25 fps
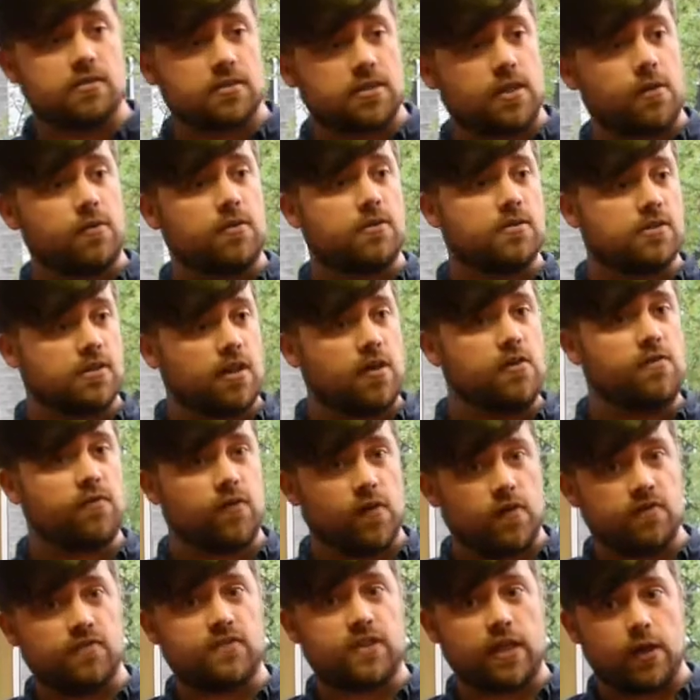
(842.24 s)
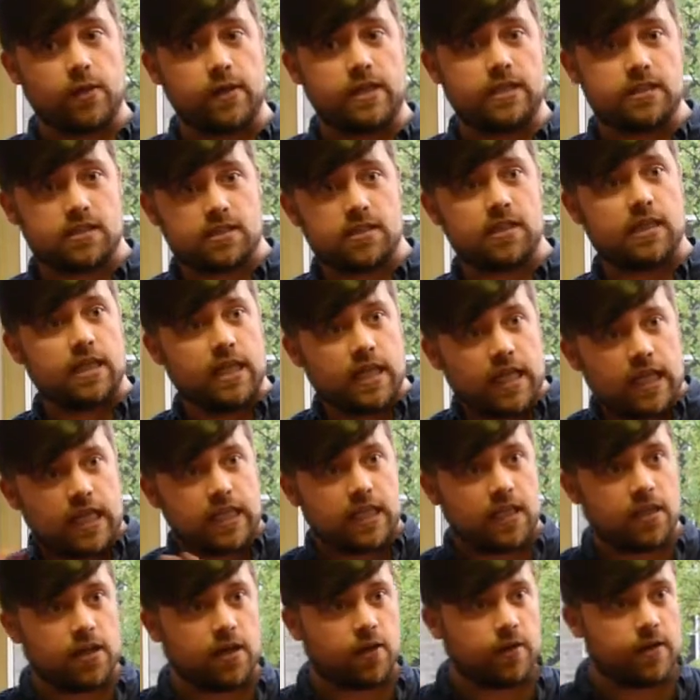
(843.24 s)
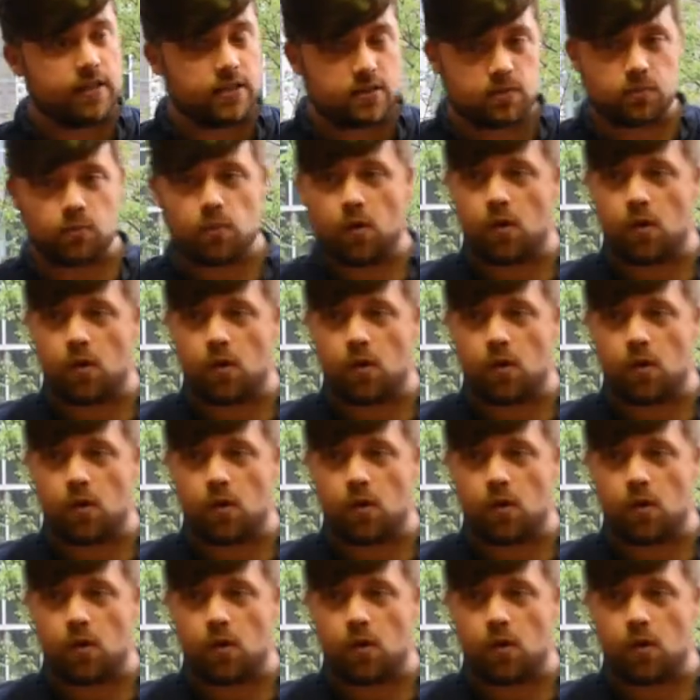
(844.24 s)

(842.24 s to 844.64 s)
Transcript: and so on and so forth. So it's, you know, it's